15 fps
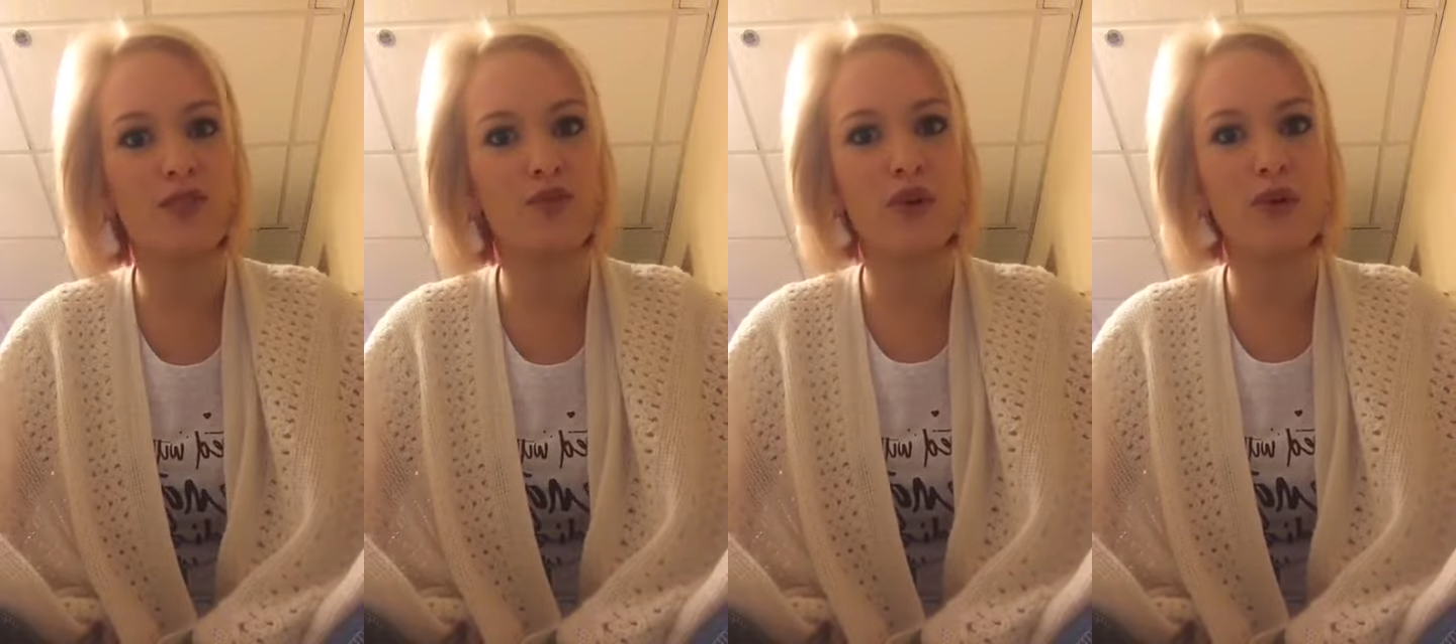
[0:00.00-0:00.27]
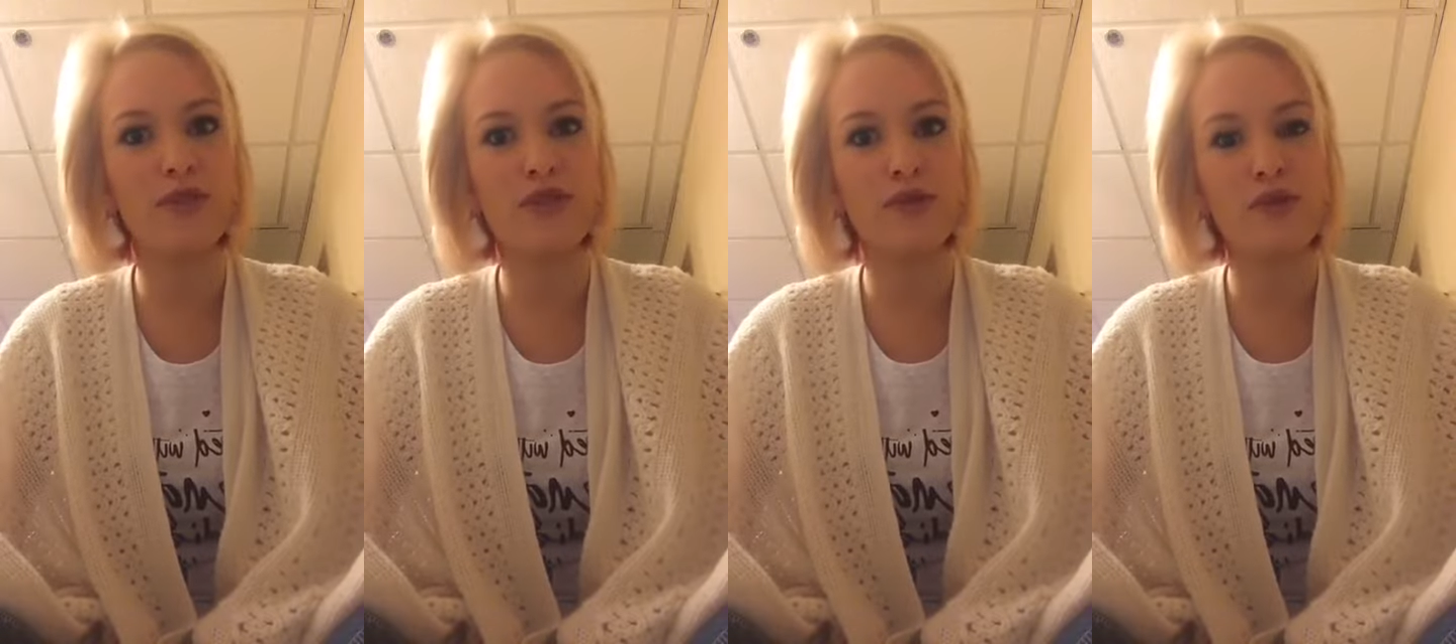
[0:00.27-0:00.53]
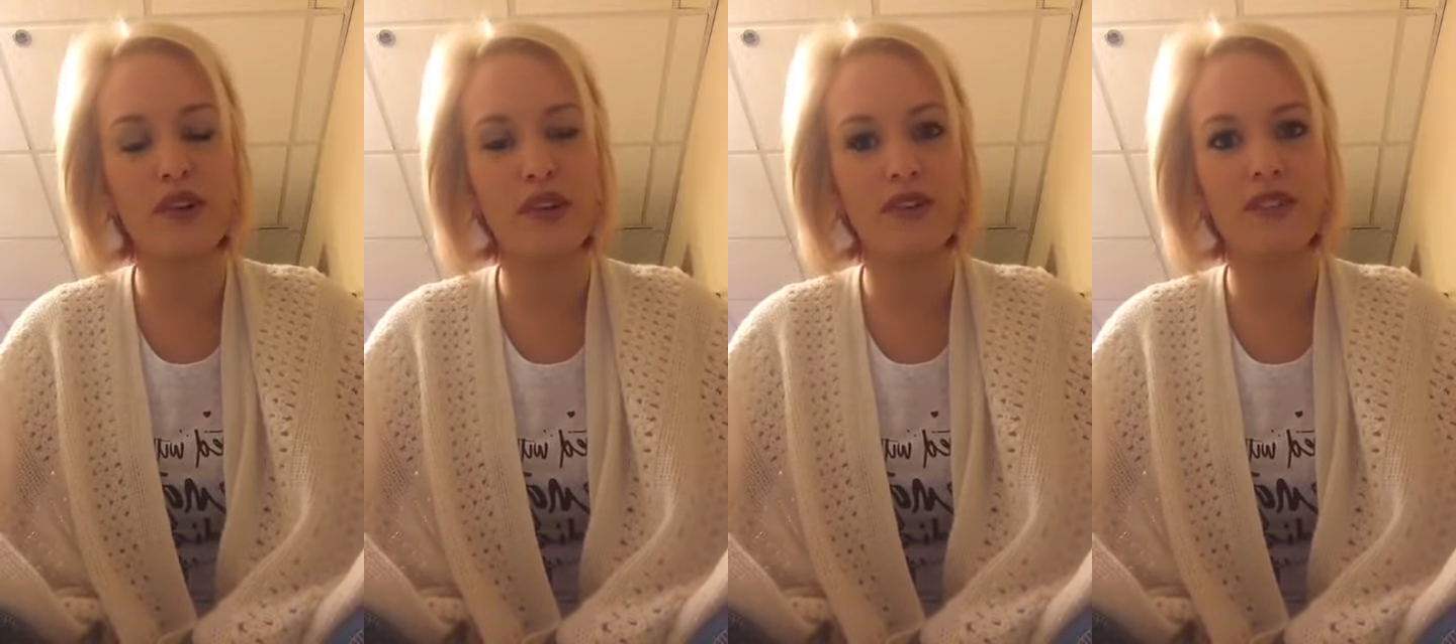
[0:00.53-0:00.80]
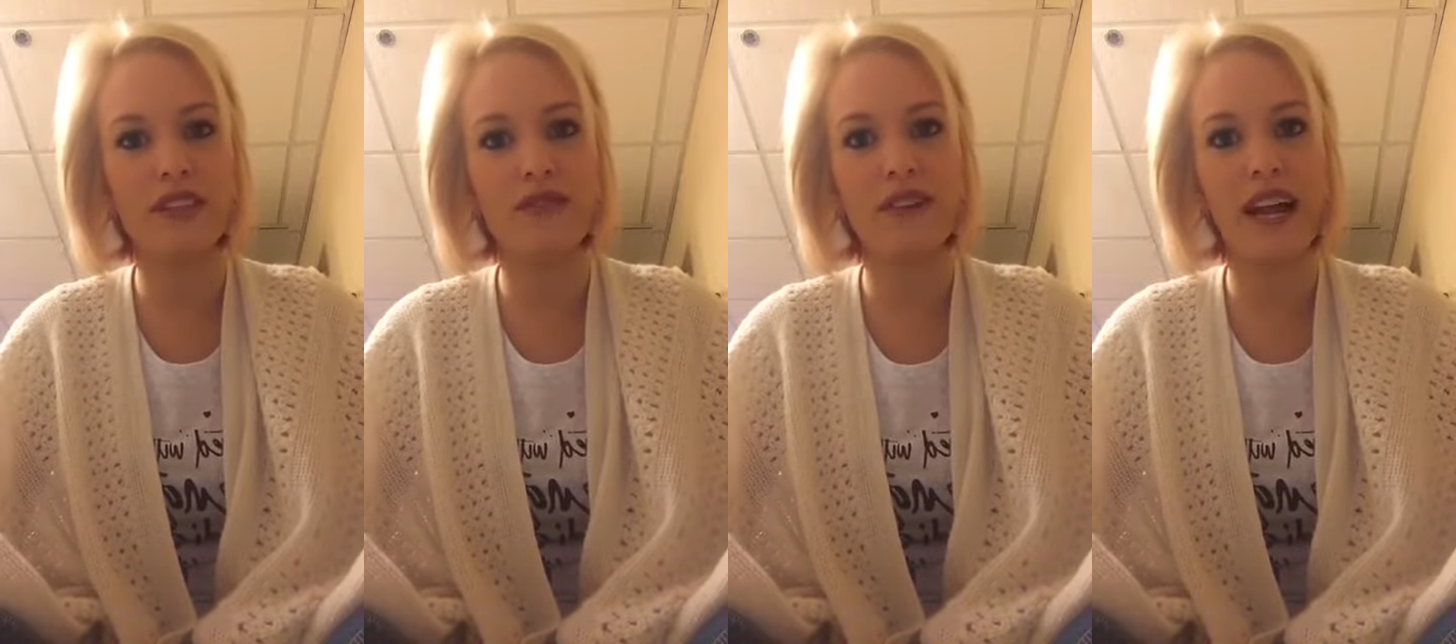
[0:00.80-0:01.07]
road to
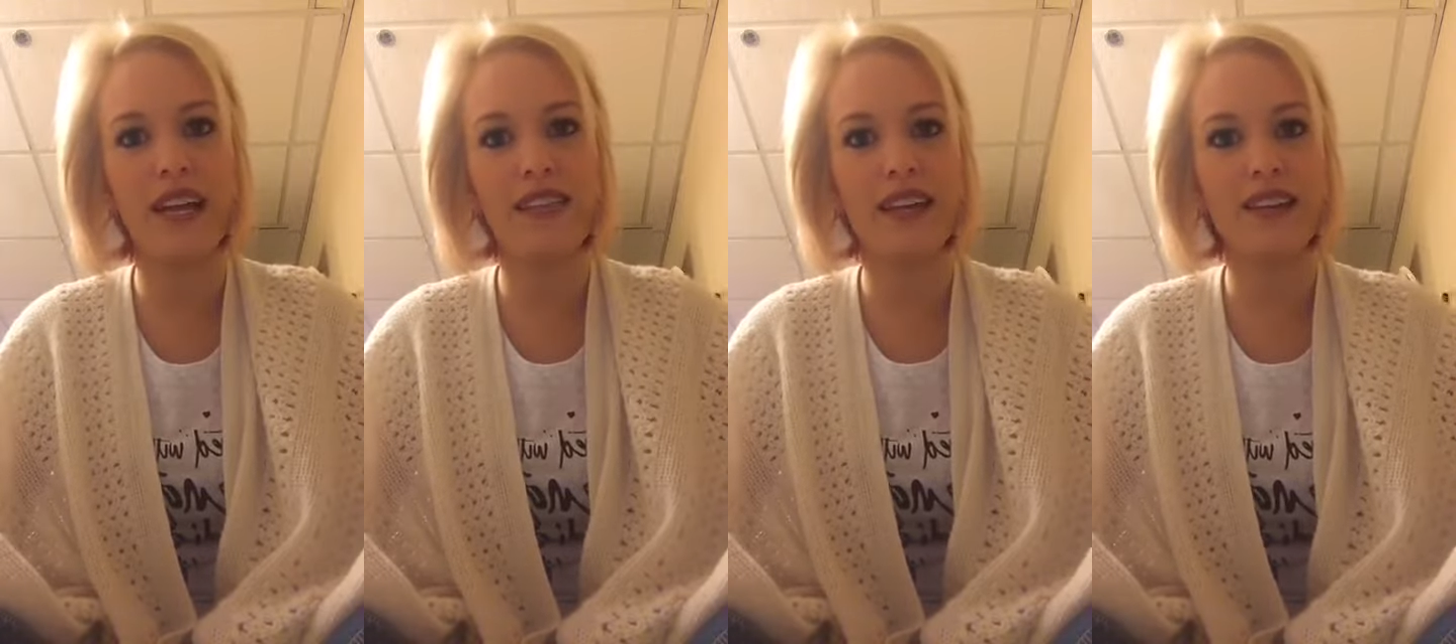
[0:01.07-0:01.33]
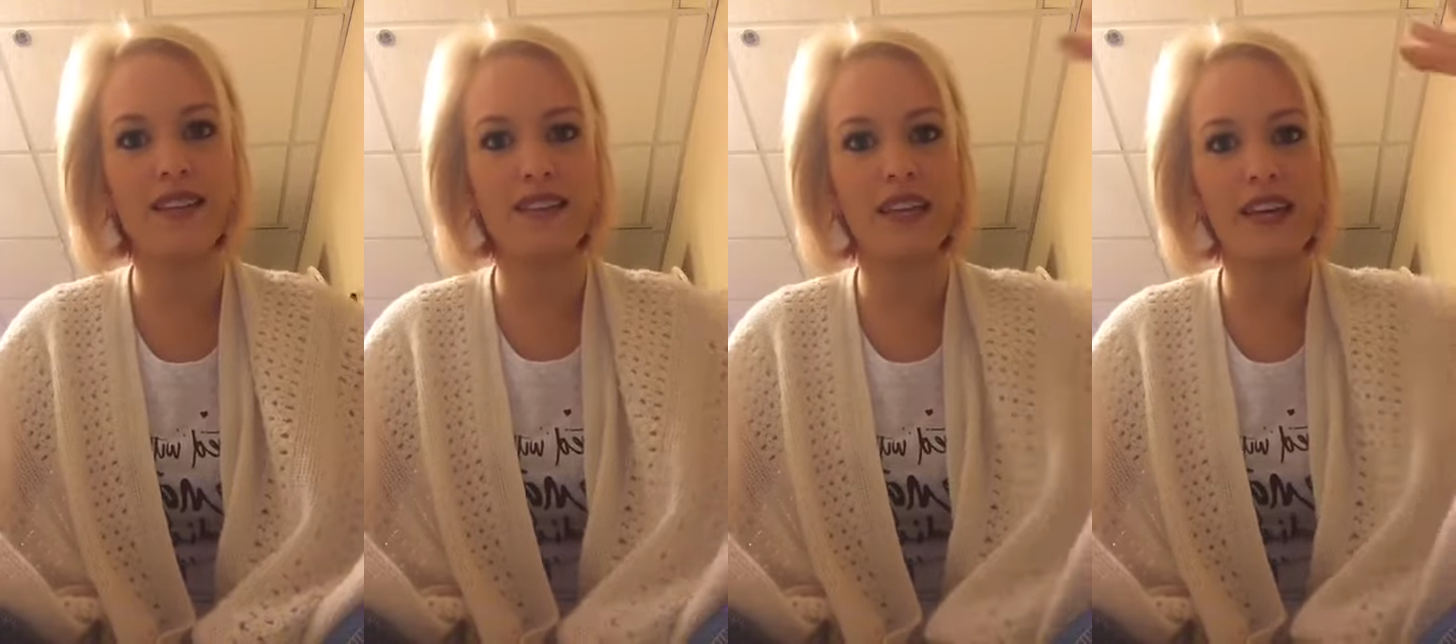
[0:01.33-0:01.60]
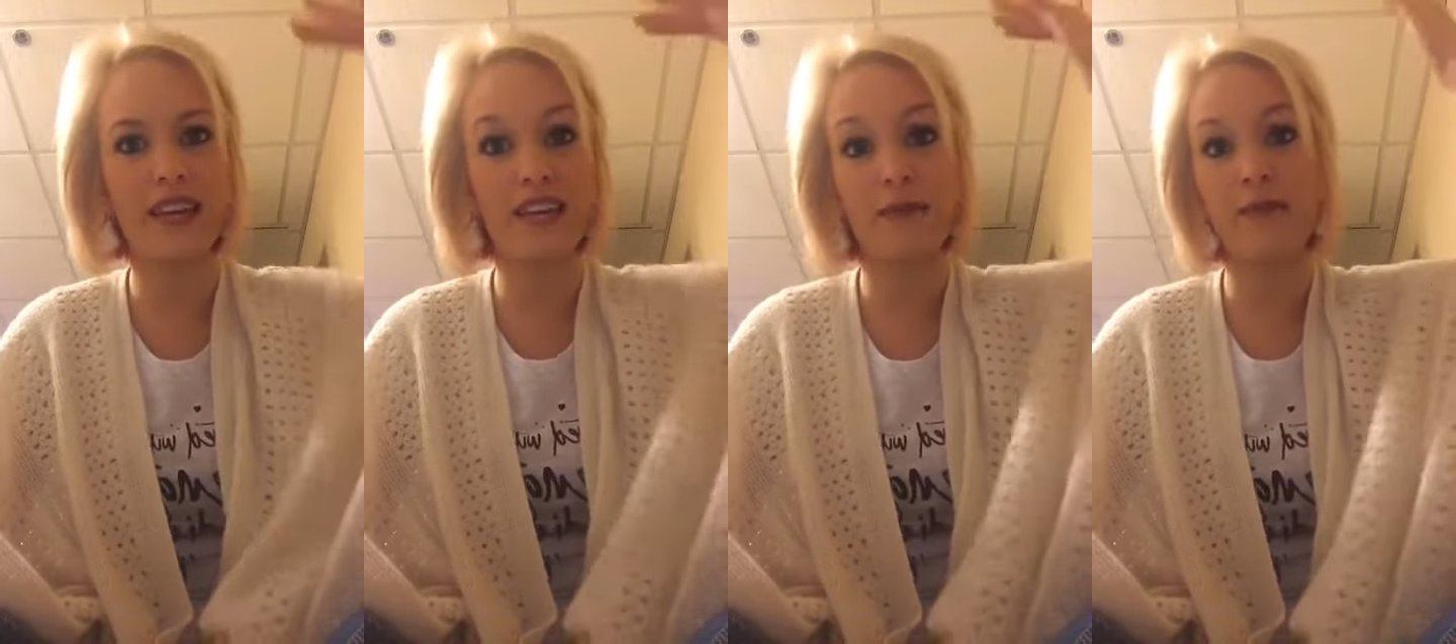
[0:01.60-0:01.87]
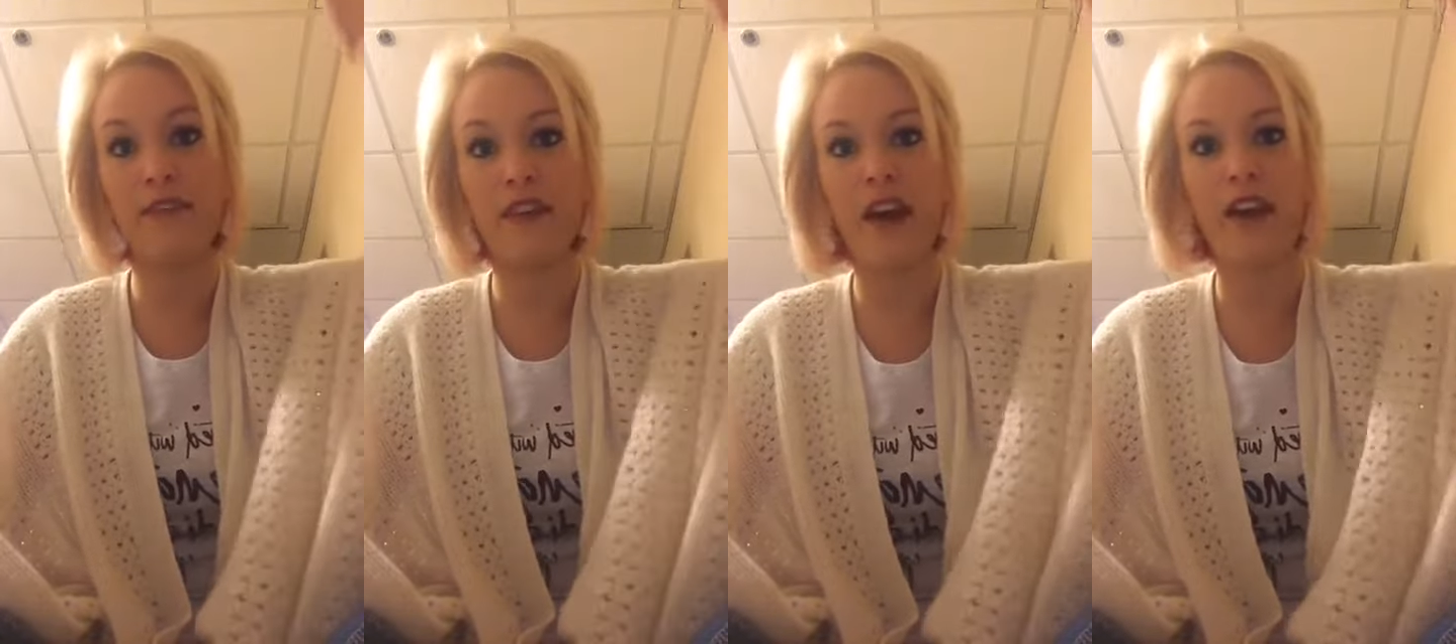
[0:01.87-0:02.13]
royalty, right? That's the
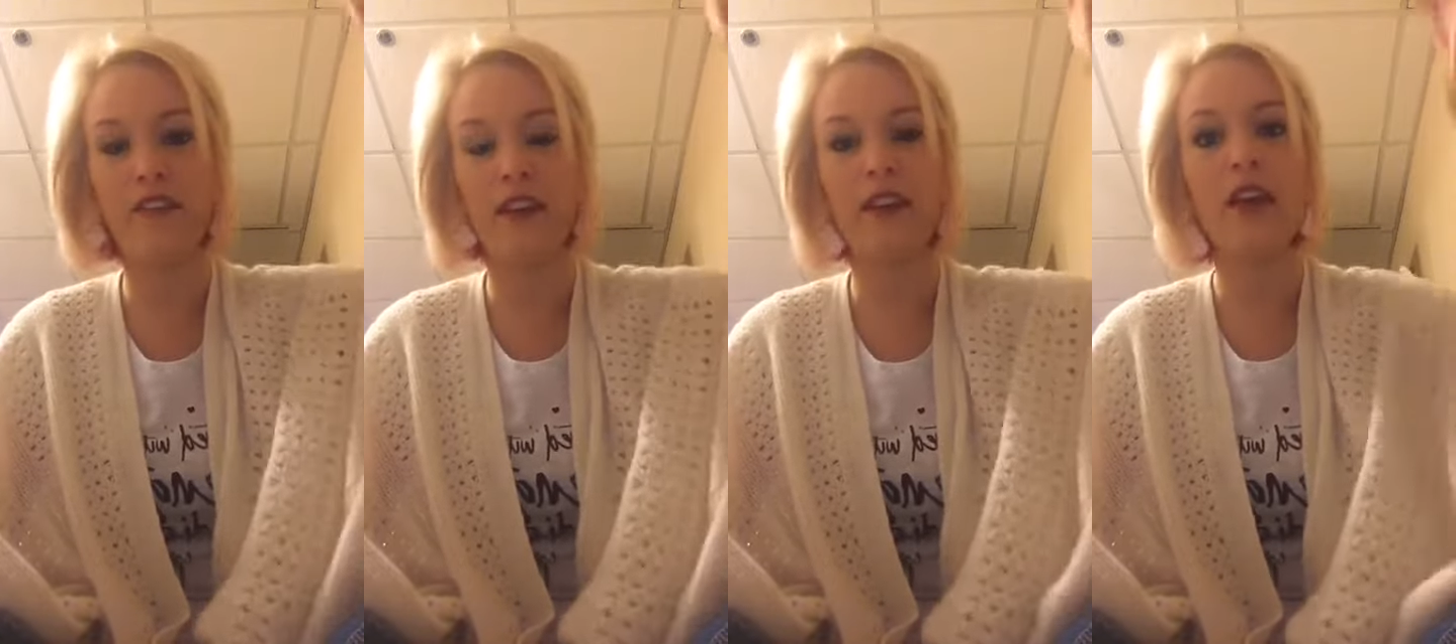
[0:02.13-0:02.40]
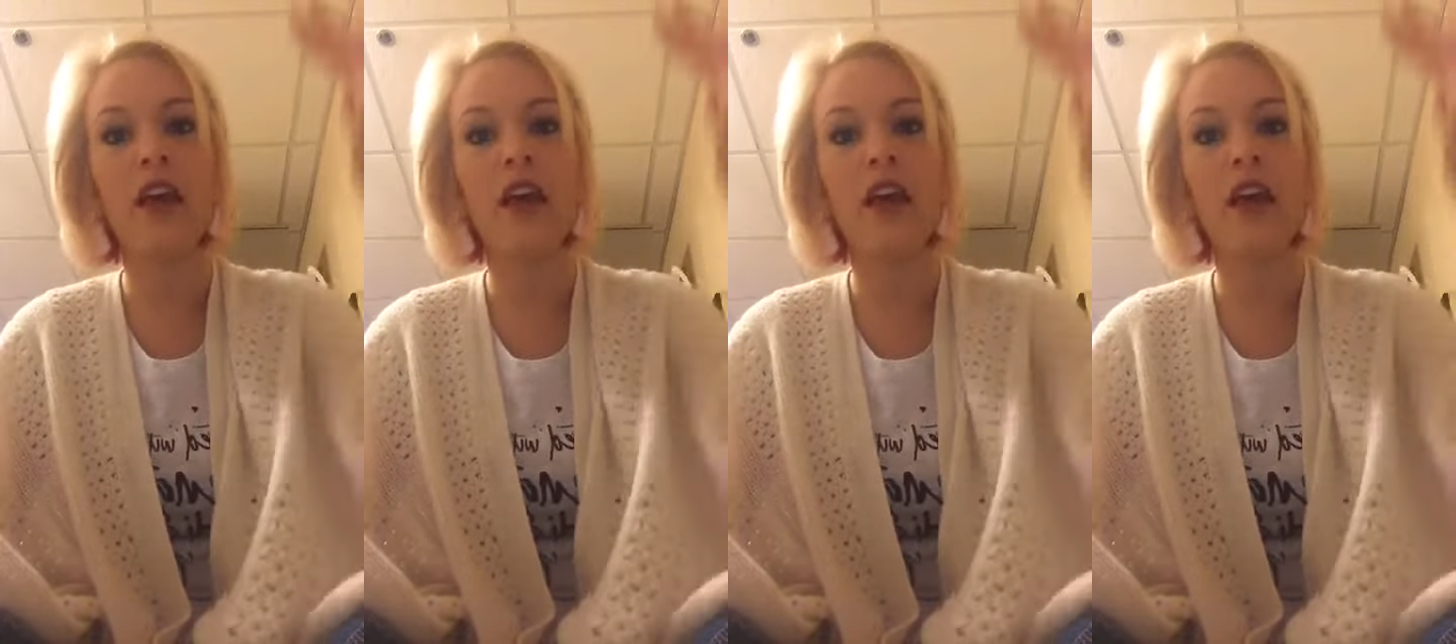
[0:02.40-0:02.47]
kingdom of heaven.